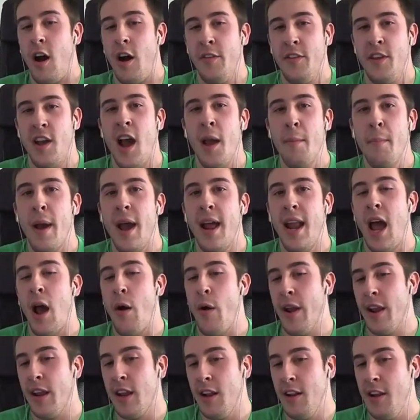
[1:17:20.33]
on the iPad,
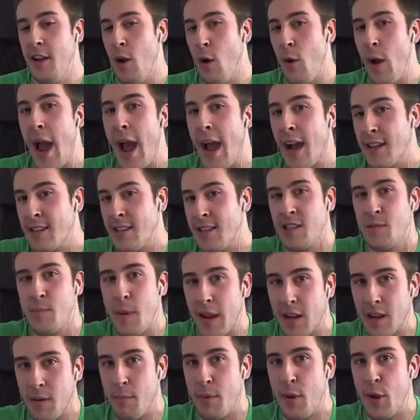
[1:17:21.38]
how I can access
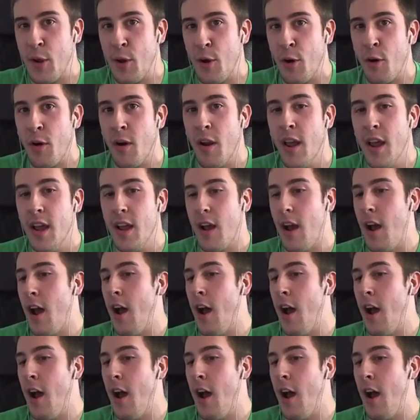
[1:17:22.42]
my computer.